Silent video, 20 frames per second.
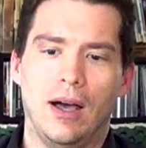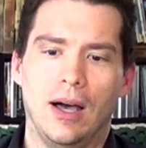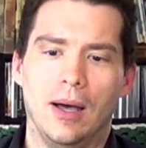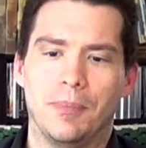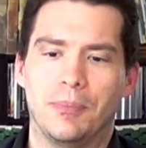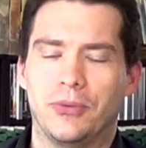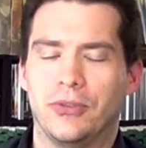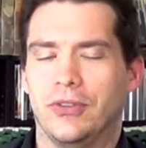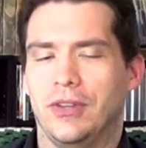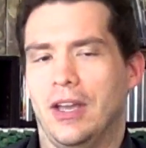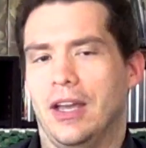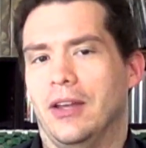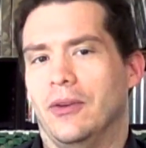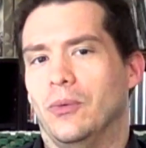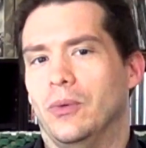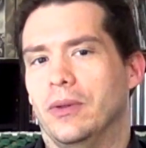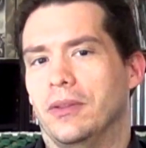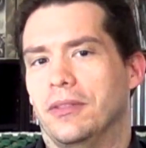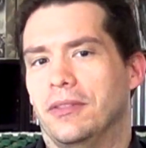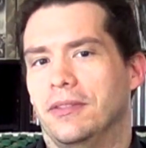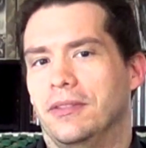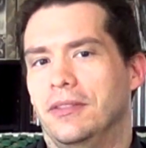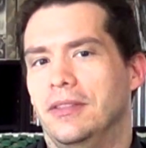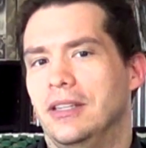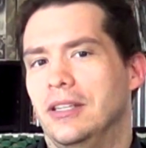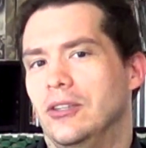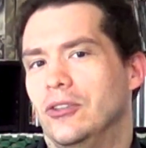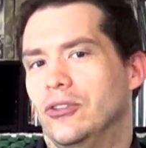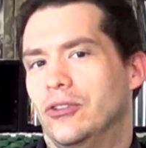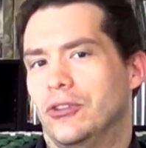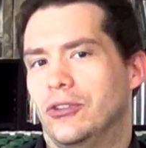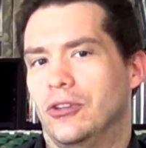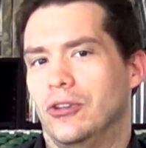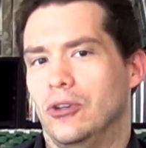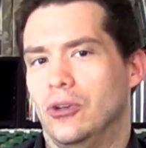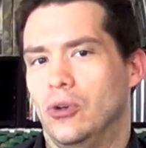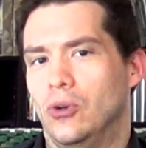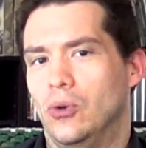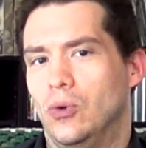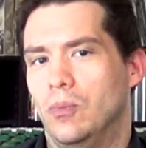upset with these
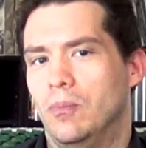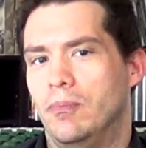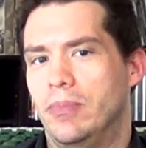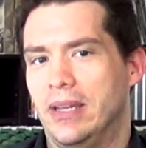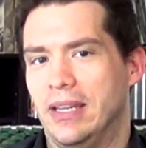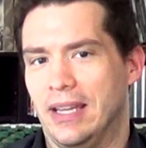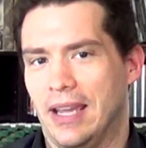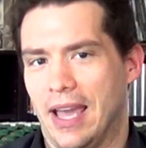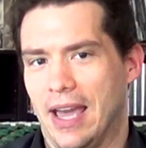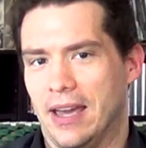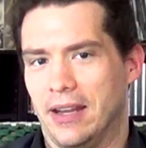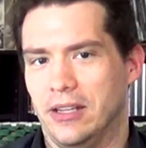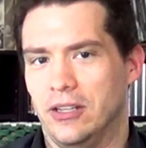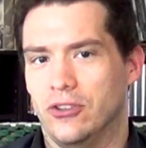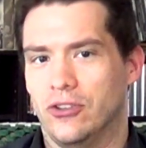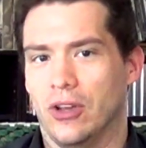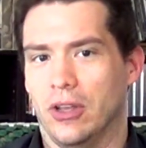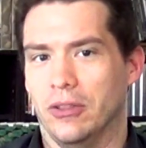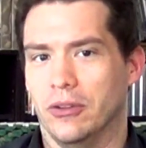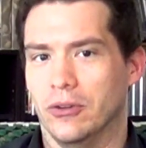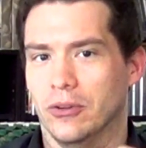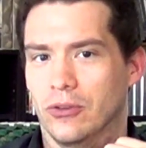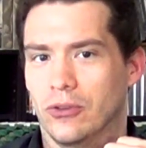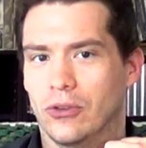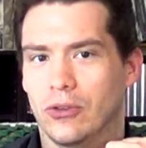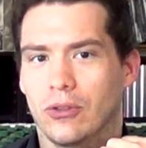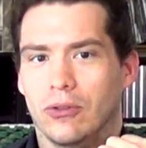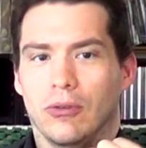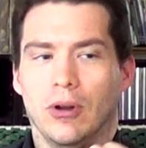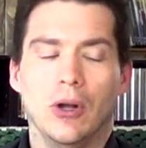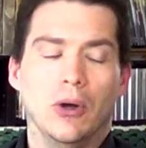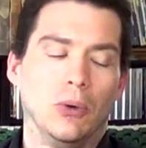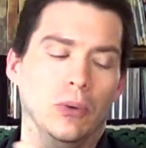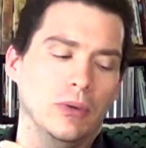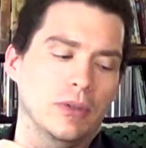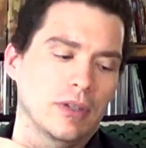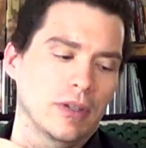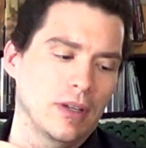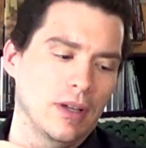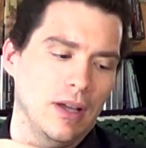two being at each other's
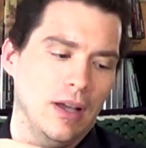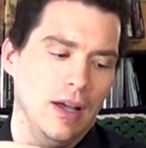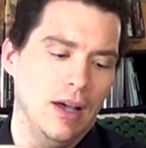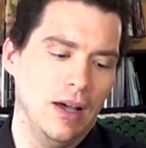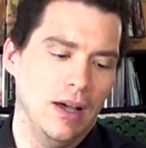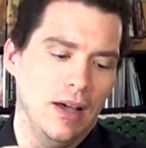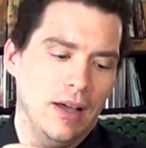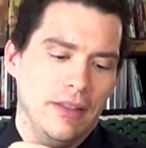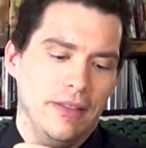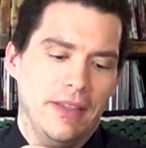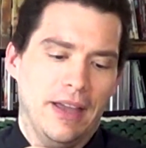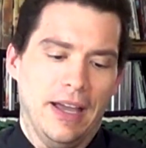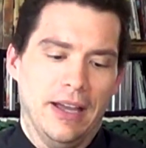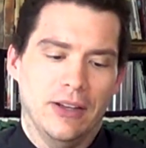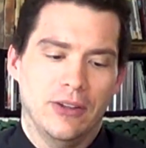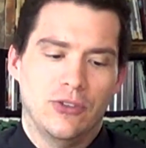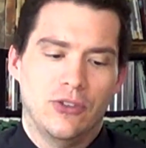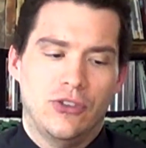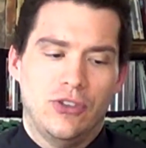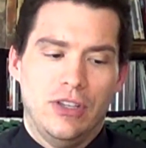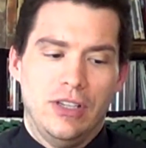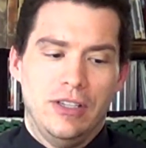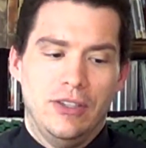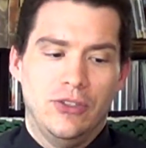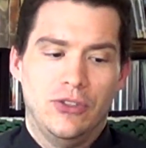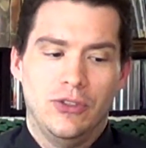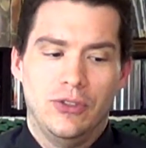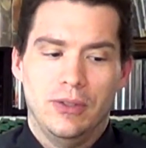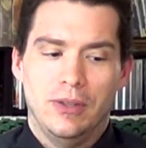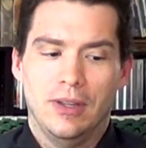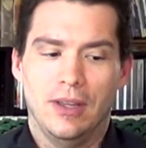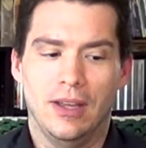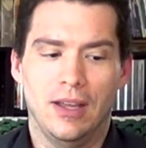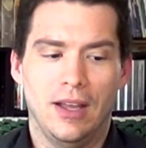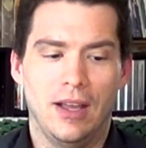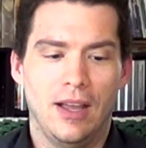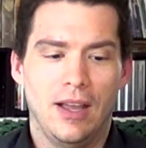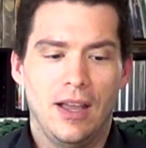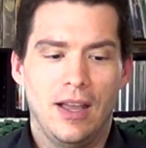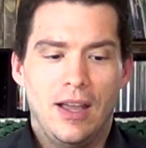throat that she's
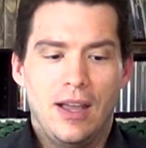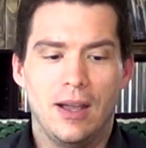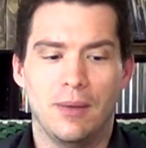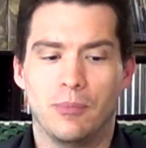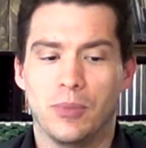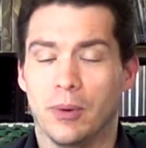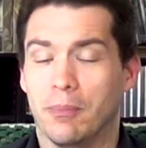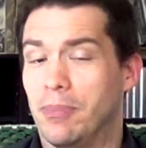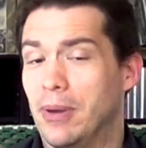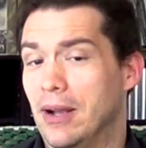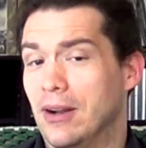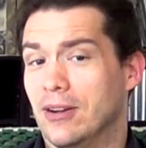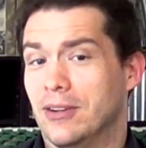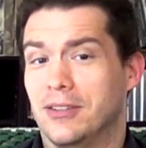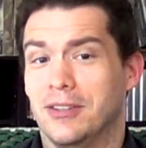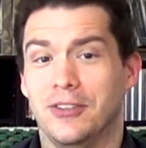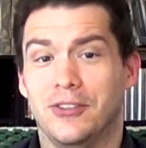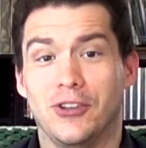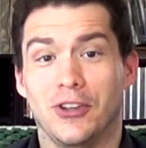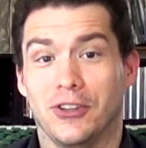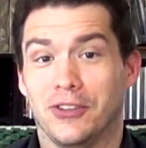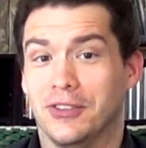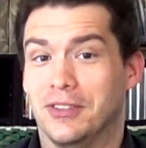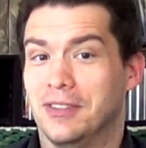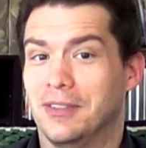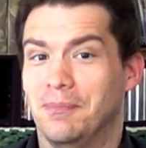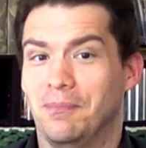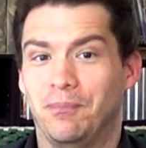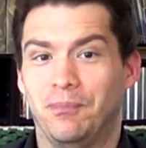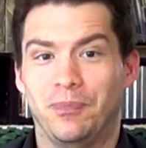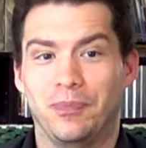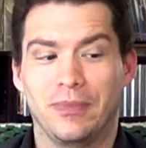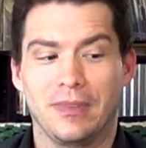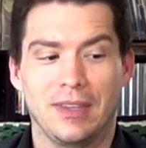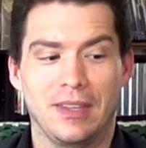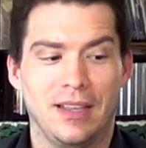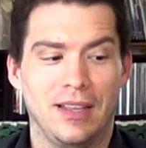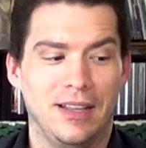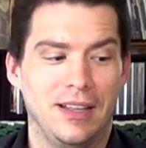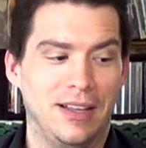prepared to just
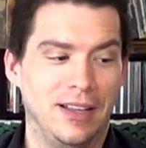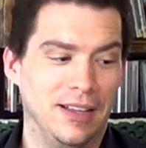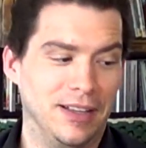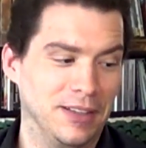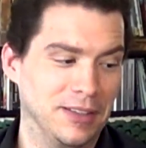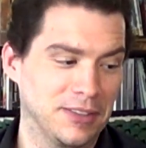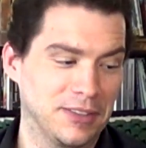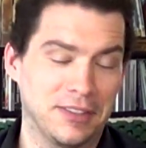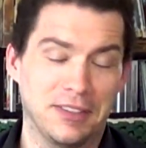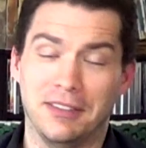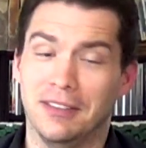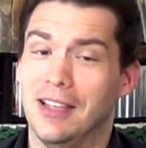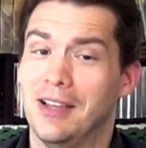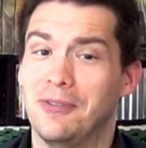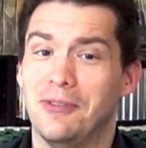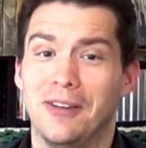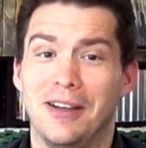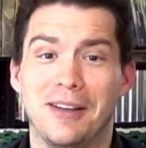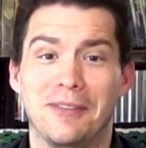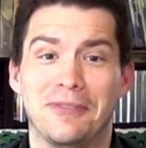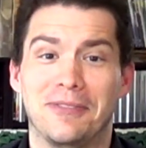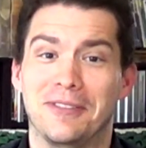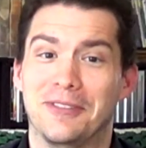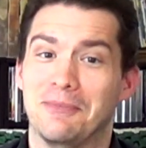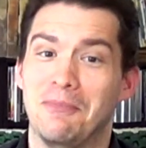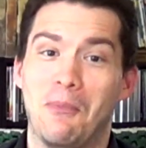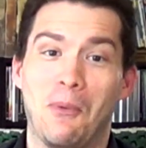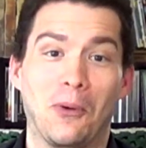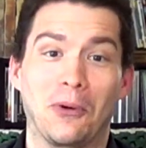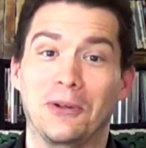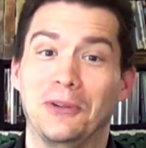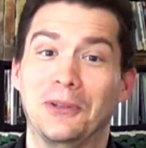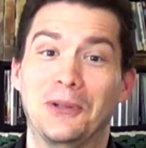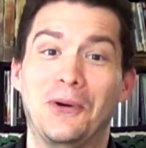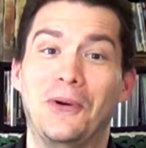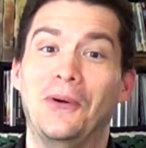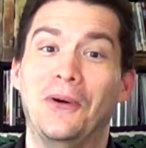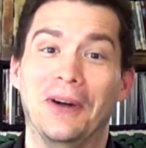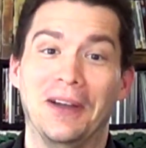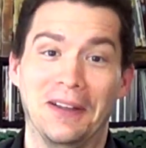uh, slough off this mortal
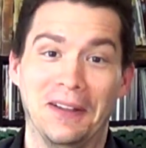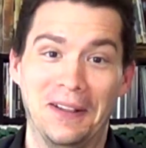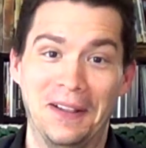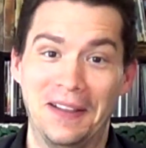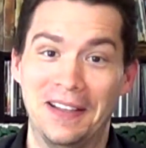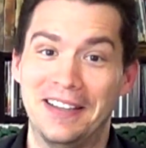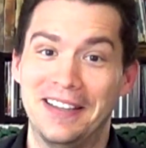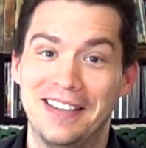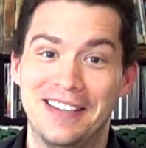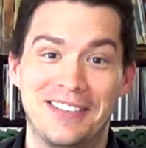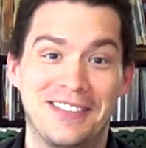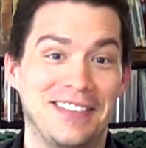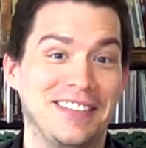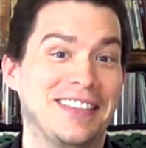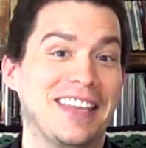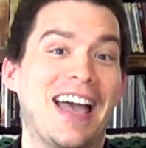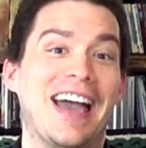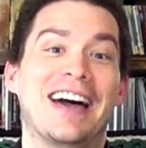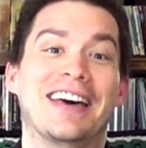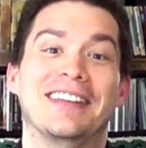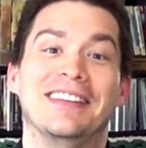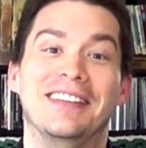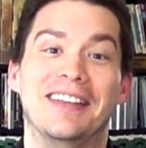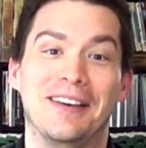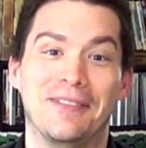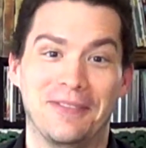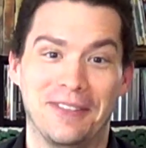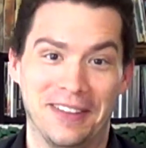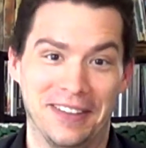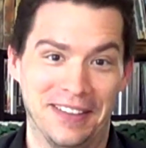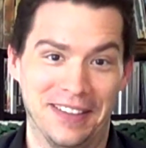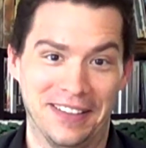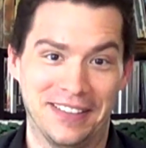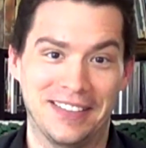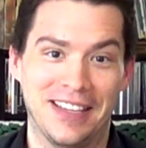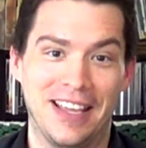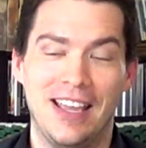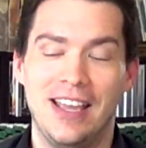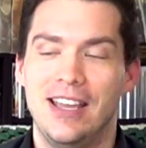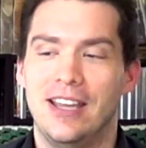coil. She's had enough of
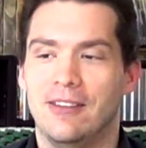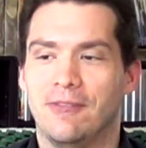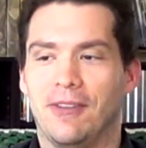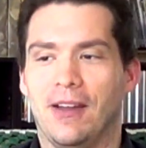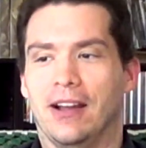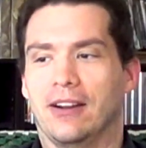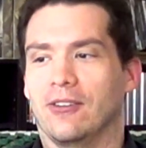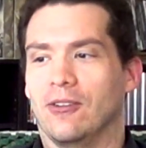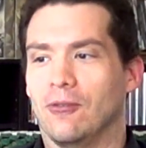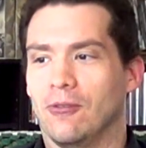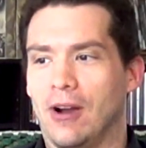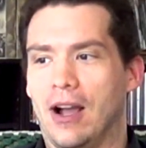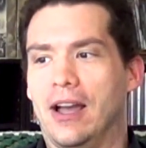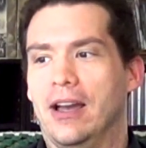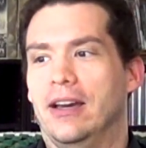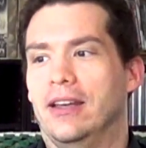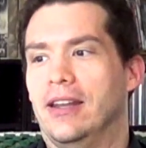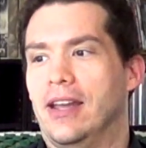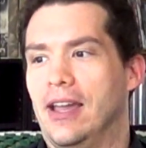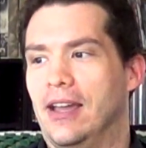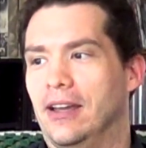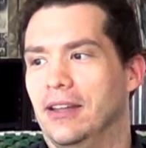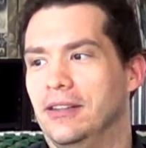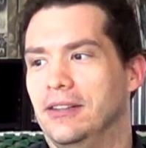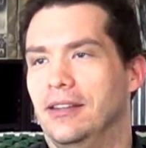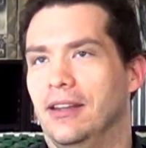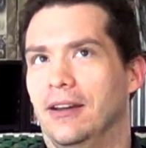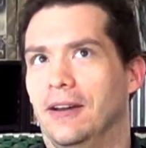this. In fact, Riot and